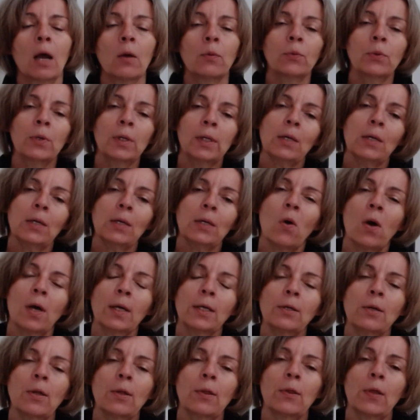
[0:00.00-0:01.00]
I really
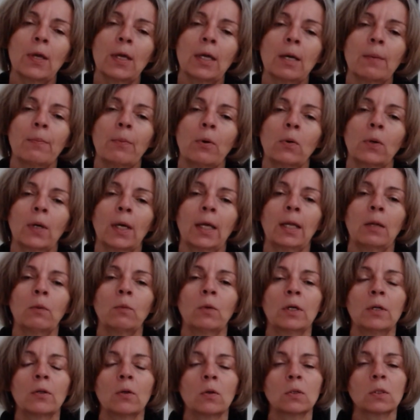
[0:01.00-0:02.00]
want you to think about getting
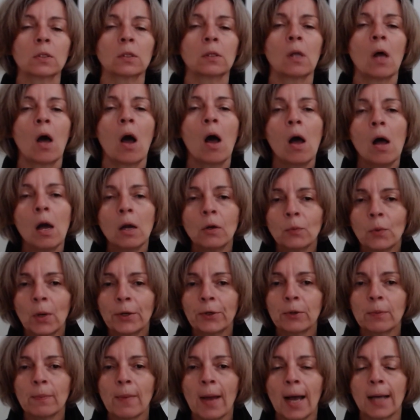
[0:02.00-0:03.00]
one of those long
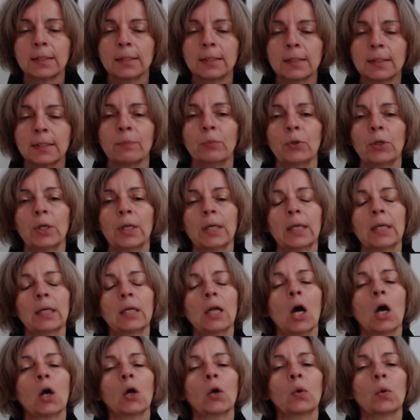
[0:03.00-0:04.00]
runner mats and putting
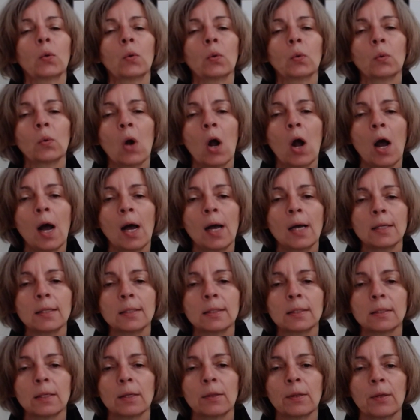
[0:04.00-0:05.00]
it
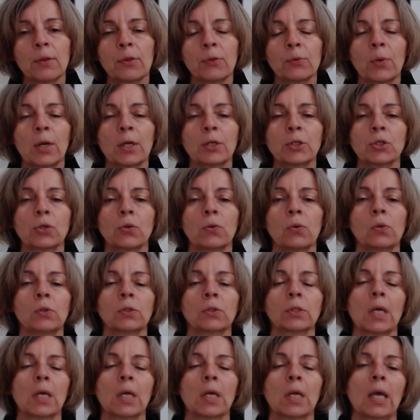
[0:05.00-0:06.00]
across the
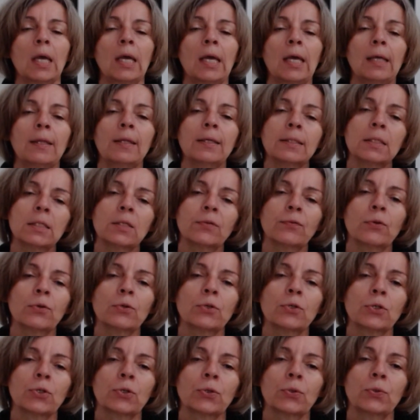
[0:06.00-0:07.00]
threshold. This is
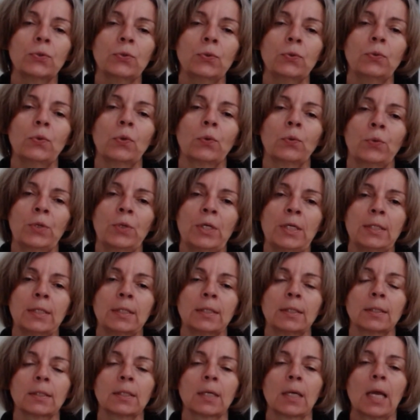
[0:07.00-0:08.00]
for two
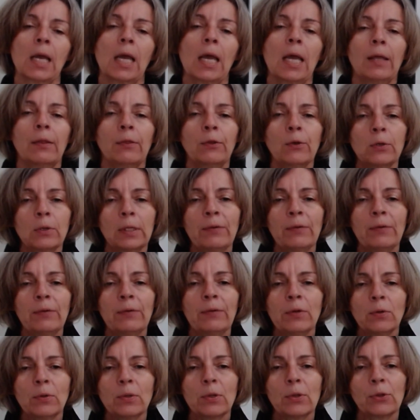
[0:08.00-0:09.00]
reasons.
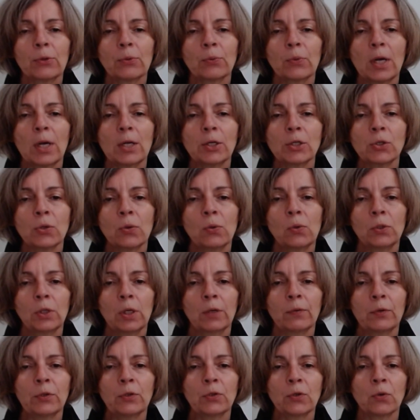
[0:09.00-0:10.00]
Even though the threshold
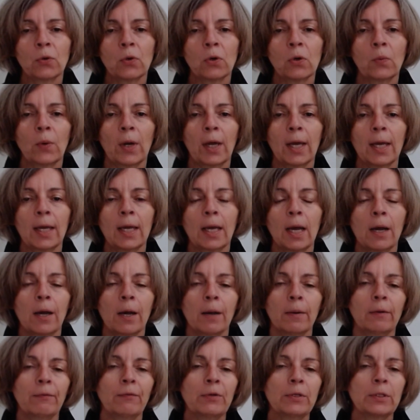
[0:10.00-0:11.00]
of a doorway,
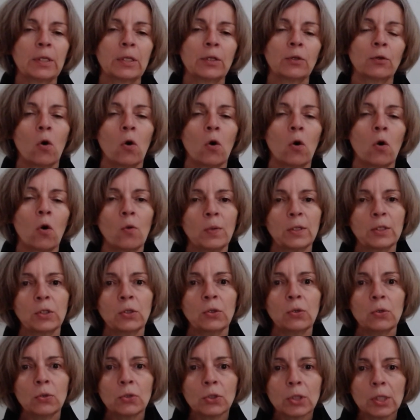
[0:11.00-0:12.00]
if it's in your home,
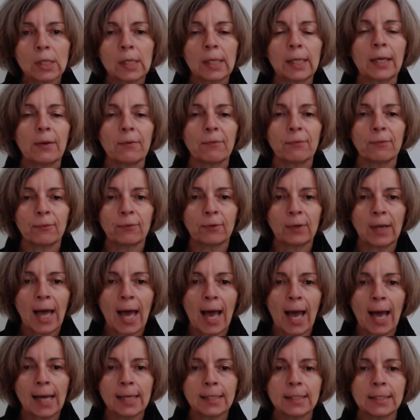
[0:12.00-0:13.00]
it's usually
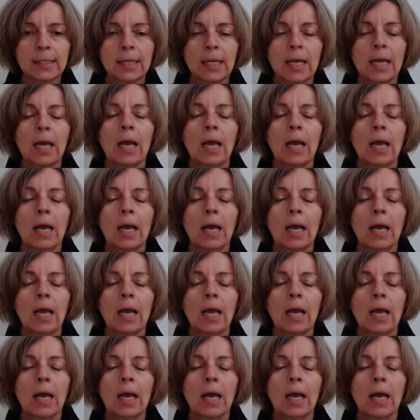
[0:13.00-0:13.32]
flat,